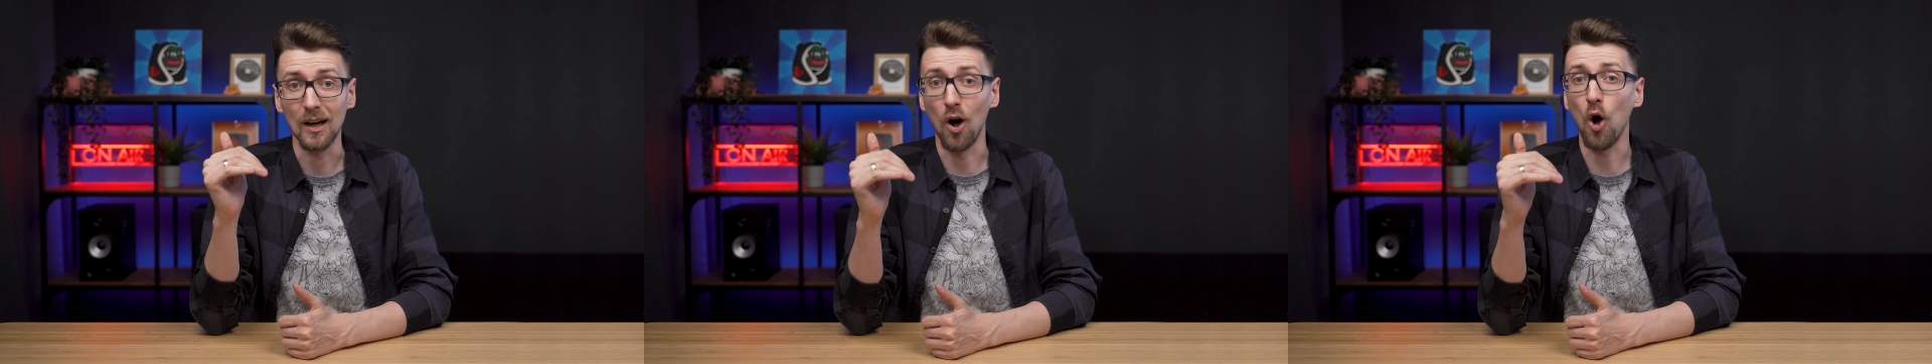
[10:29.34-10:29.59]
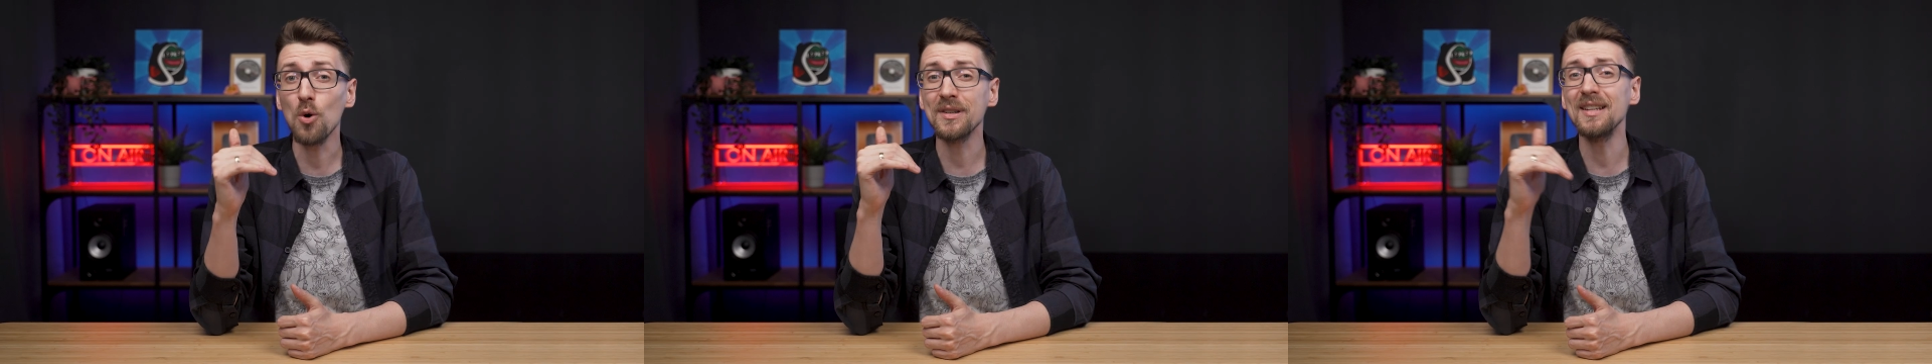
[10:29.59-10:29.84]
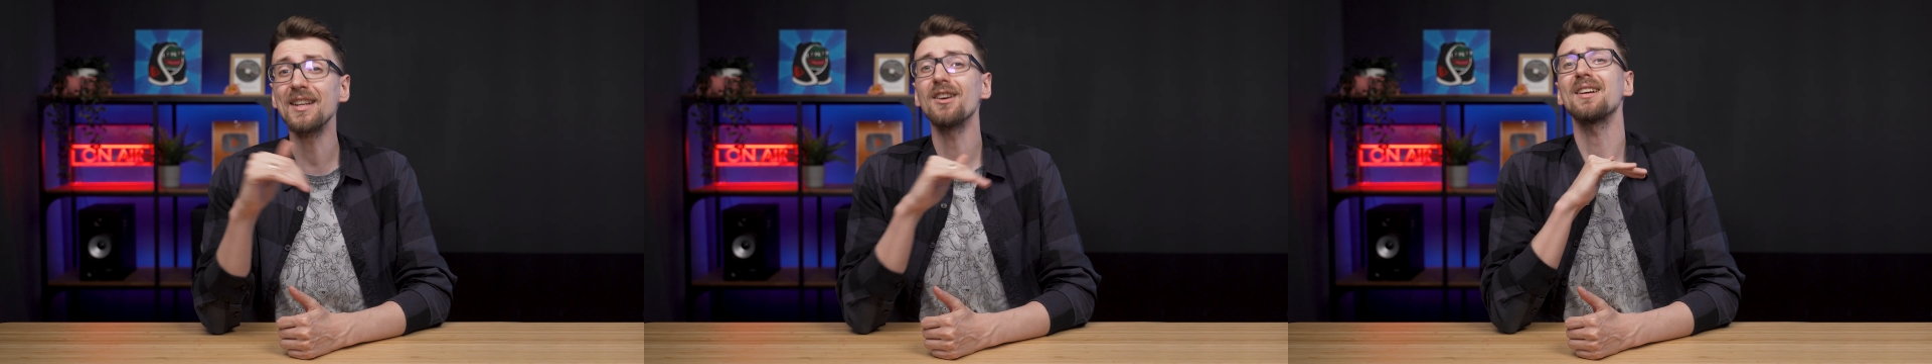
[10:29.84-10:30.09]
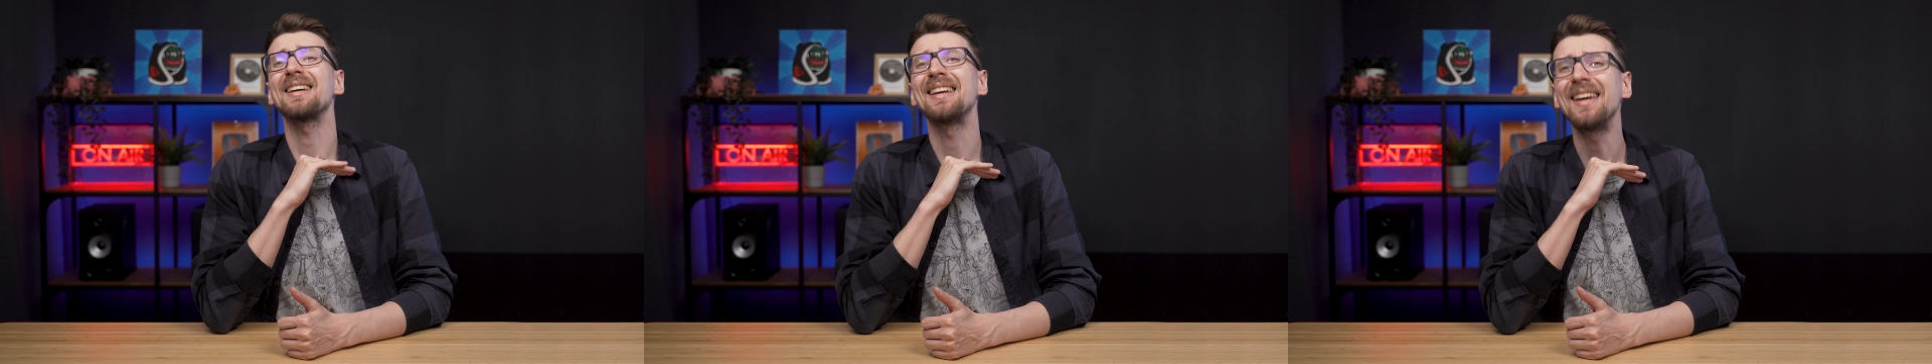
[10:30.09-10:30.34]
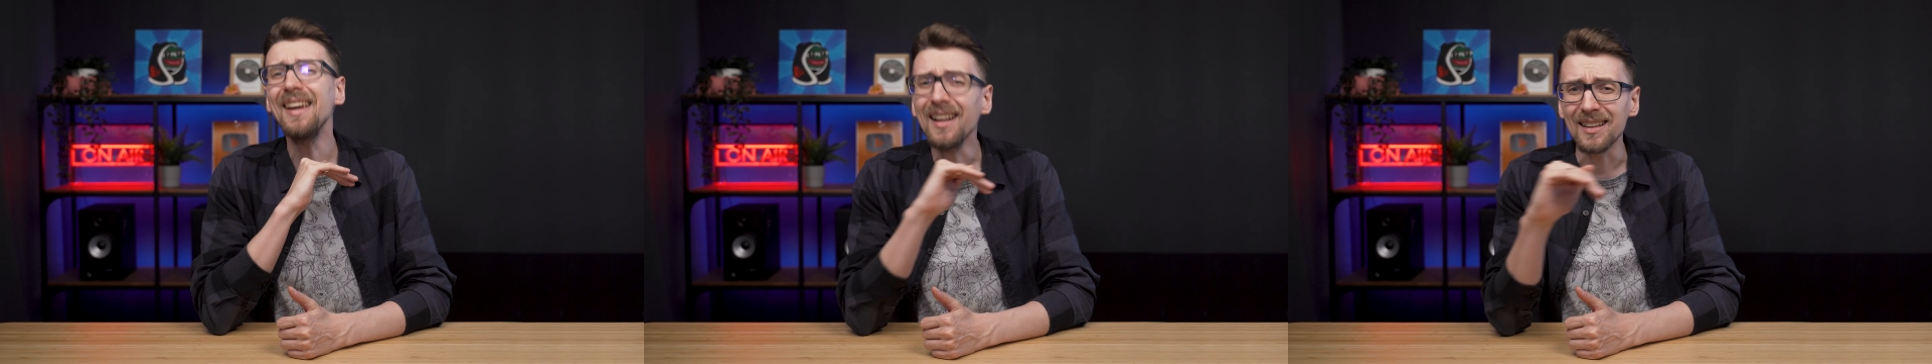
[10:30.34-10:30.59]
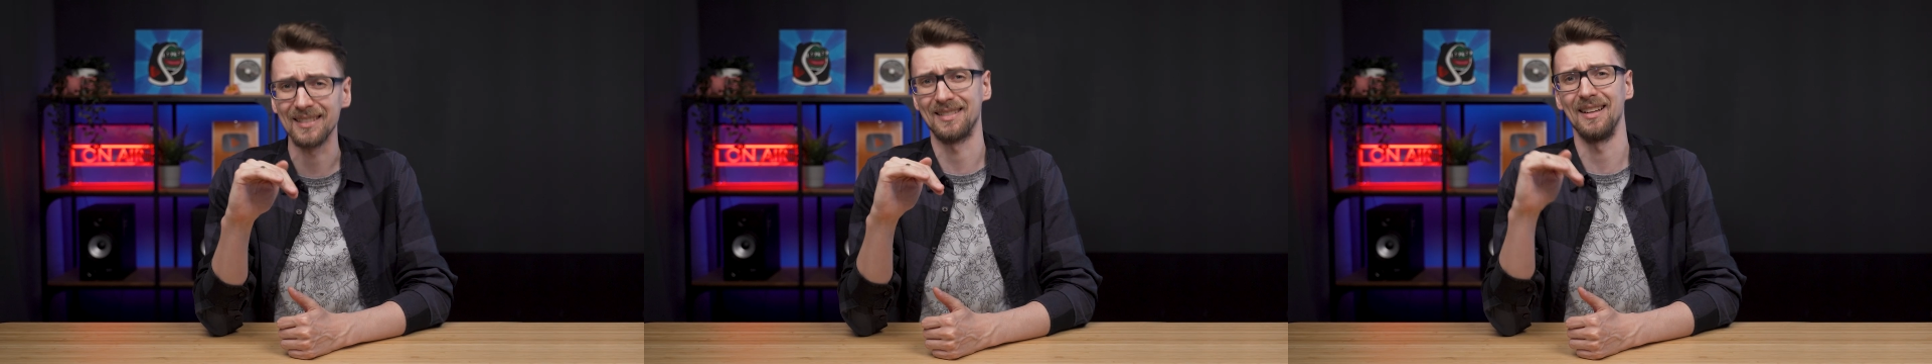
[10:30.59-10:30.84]
Hostinger
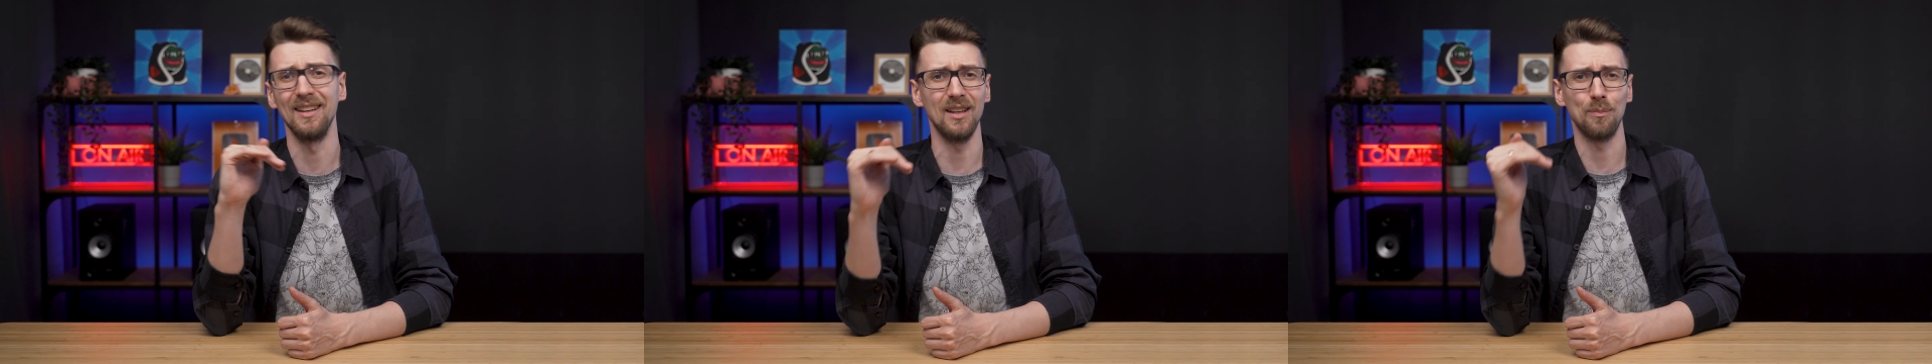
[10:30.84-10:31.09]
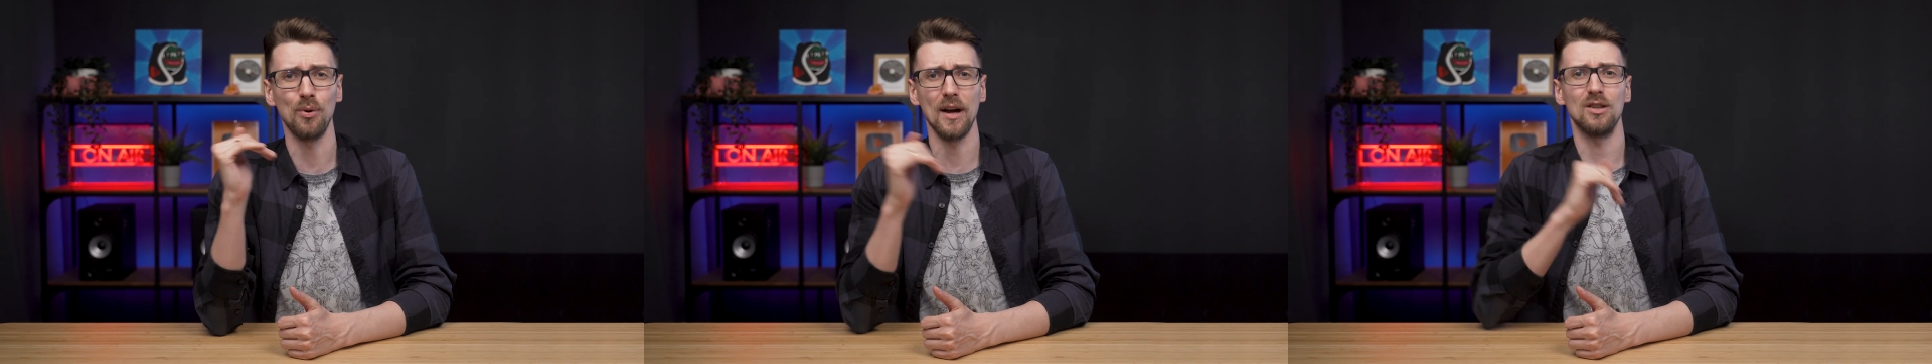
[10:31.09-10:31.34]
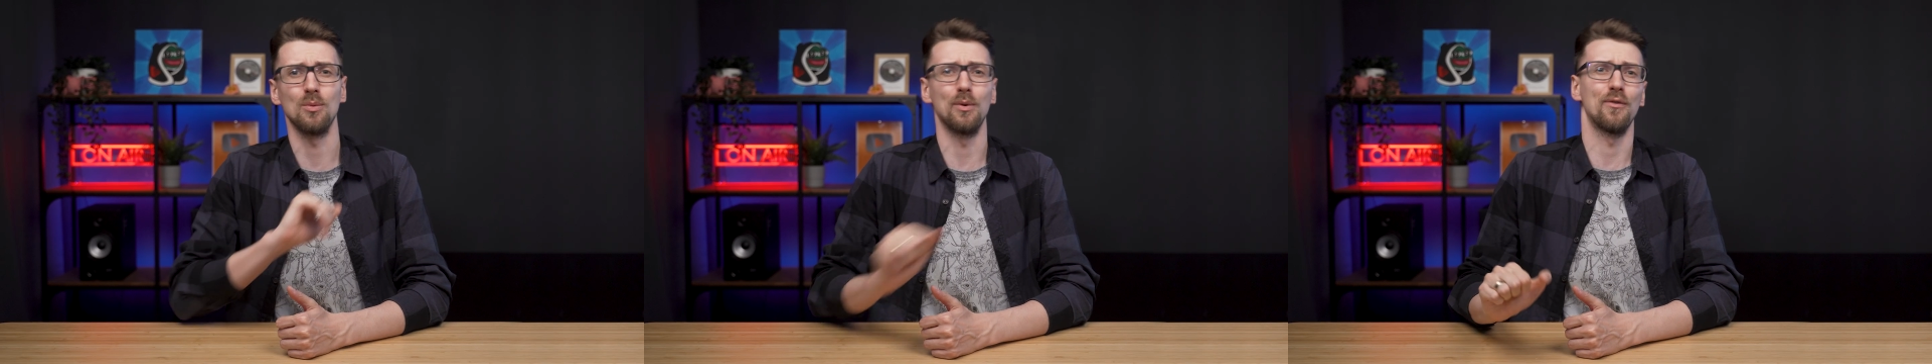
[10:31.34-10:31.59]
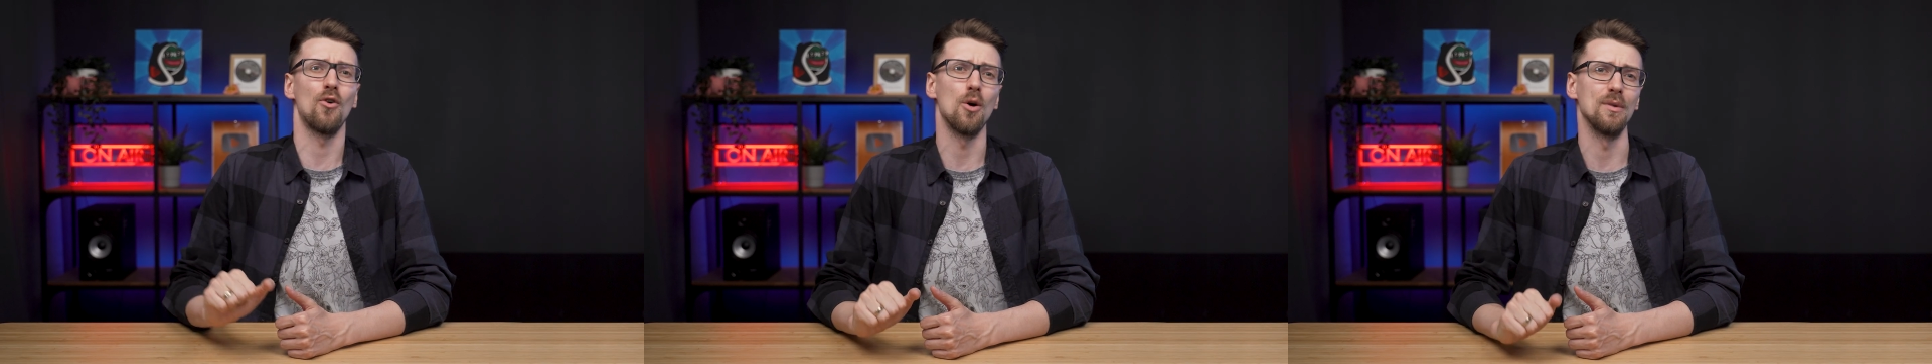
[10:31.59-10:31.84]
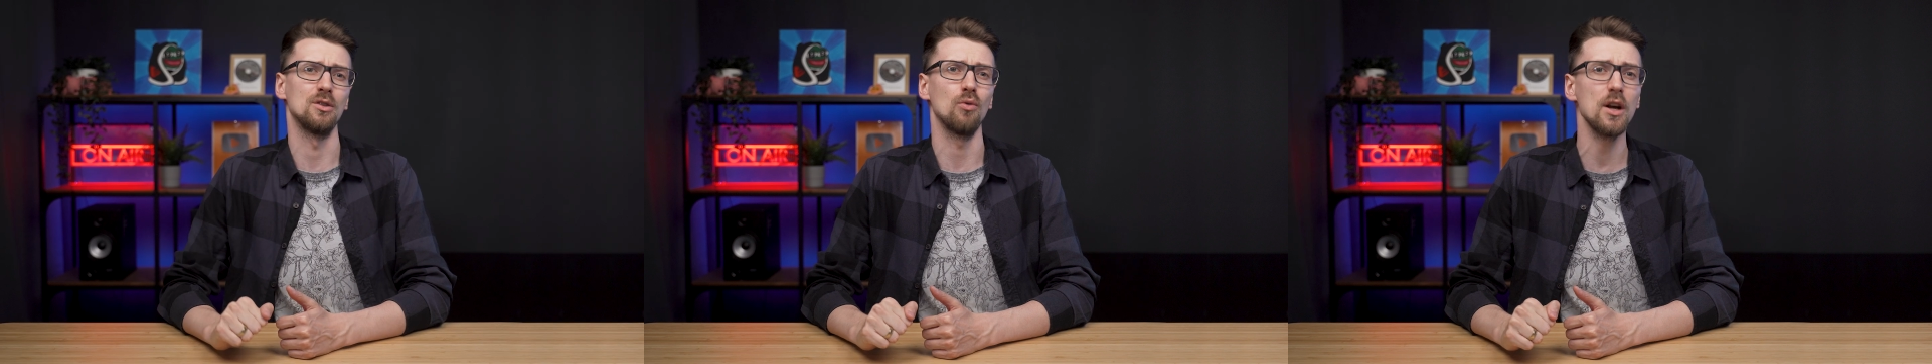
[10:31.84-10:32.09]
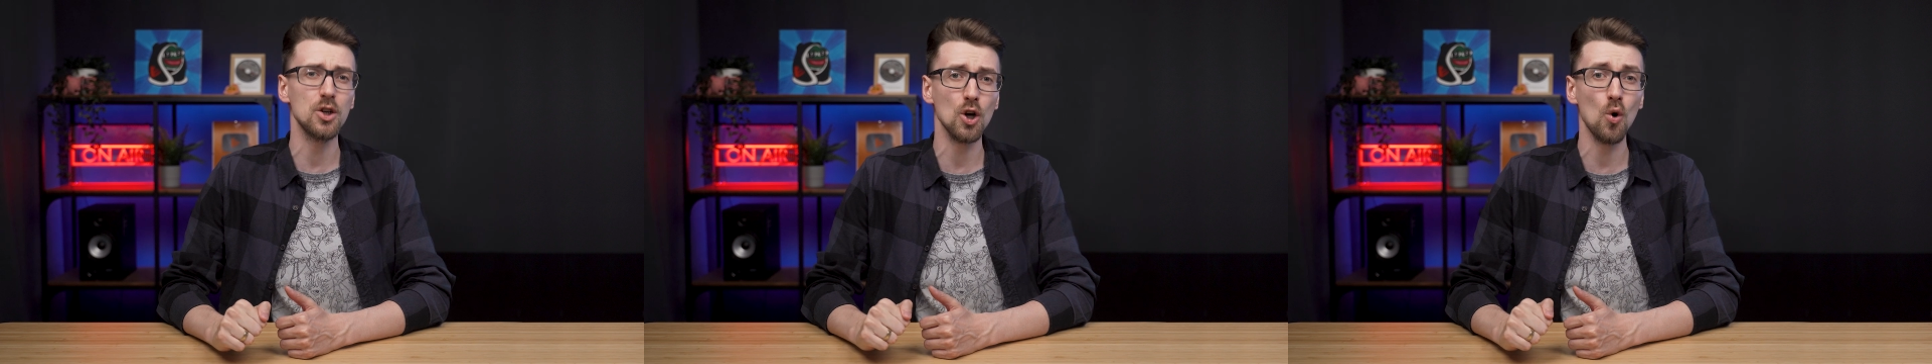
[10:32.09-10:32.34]
kills in the price to performance
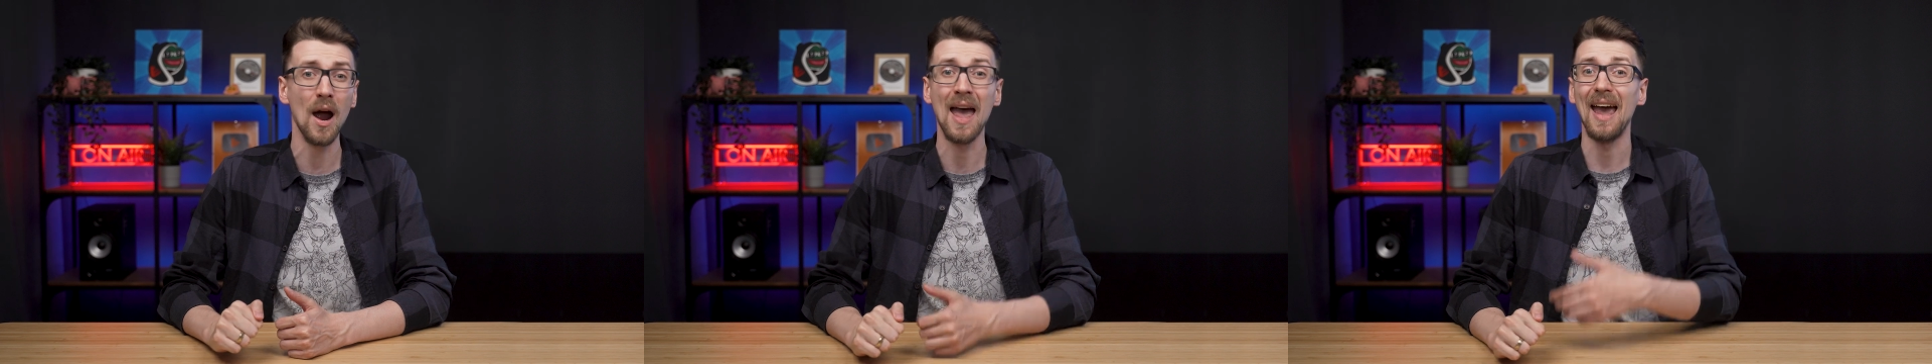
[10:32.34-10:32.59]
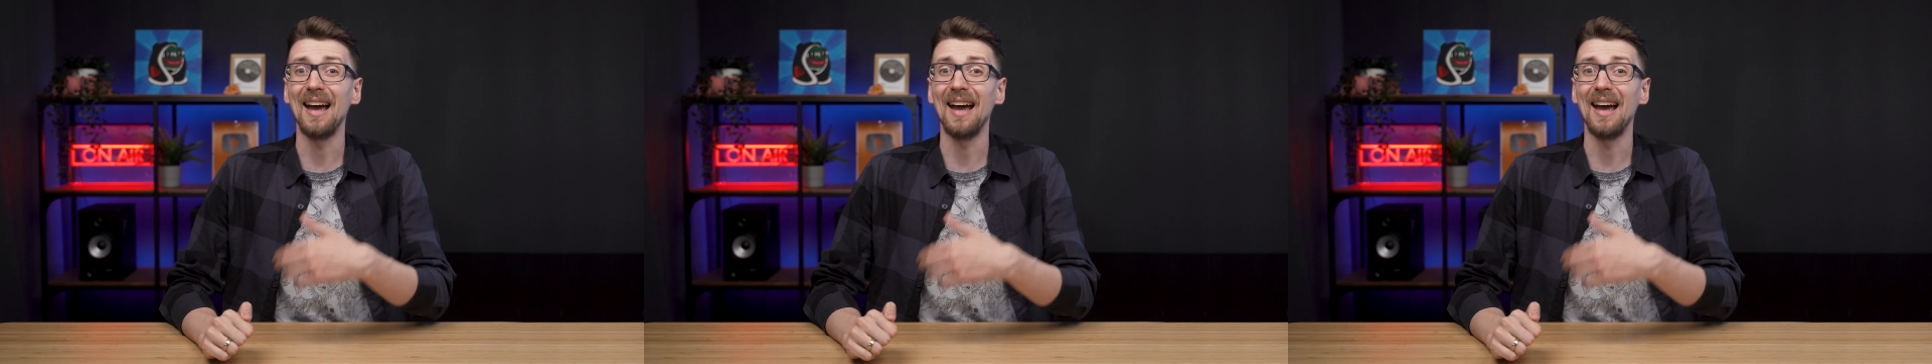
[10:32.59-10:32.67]
ratio